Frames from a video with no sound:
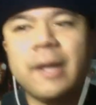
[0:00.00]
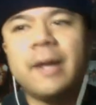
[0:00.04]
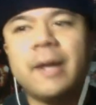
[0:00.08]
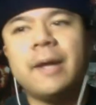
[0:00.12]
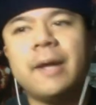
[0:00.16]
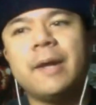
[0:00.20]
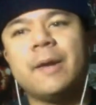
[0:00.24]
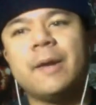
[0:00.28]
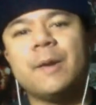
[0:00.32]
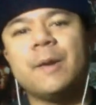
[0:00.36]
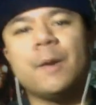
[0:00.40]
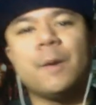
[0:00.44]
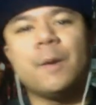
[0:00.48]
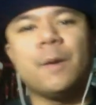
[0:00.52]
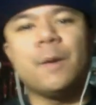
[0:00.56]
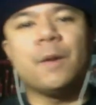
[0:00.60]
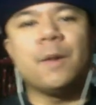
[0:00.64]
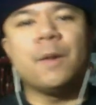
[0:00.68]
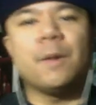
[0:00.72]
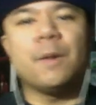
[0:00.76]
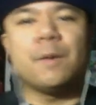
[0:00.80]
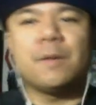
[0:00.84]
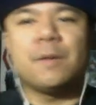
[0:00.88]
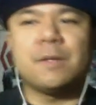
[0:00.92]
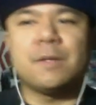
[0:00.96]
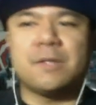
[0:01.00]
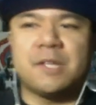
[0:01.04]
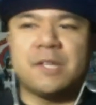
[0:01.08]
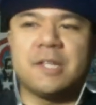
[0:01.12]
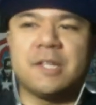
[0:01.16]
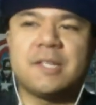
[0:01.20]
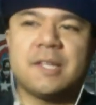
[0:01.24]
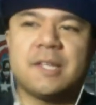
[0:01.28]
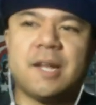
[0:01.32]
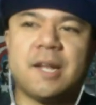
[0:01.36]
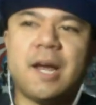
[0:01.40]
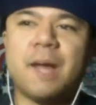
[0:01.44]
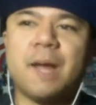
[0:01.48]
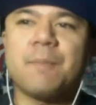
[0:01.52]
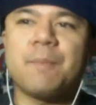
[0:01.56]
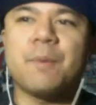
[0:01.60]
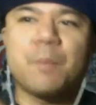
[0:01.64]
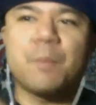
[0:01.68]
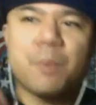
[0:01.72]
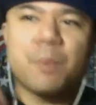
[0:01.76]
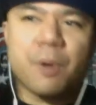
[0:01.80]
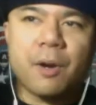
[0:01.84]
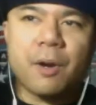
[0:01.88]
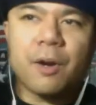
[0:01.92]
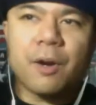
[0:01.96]
and since it had
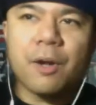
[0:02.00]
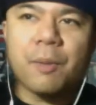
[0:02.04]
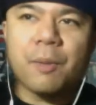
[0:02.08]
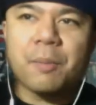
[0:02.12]
been brought up